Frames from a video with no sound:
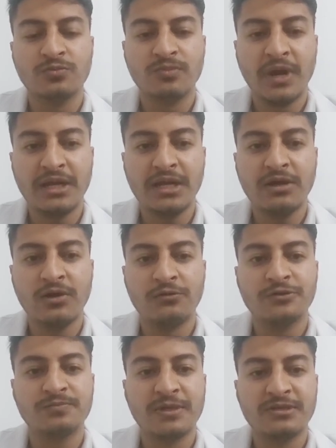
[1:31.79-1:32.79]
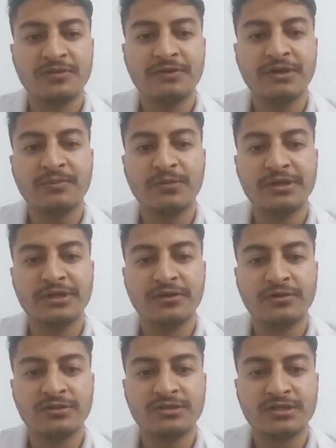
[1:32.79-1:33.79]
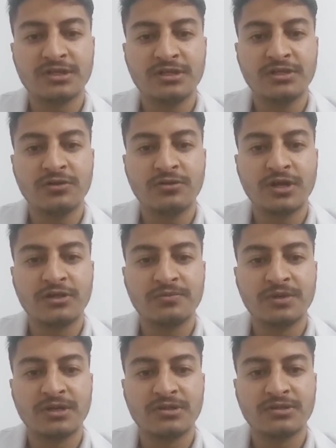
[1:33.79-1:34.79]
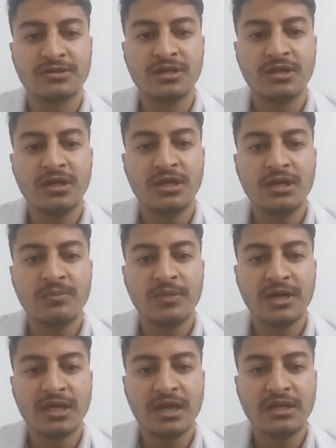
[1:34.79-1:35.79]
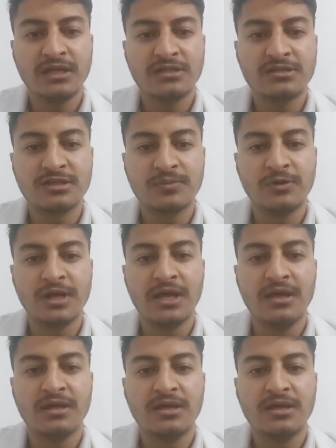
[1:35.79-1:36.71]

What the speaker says: binding of specific molecules such as neurotransmitters. Mechanical stimuli.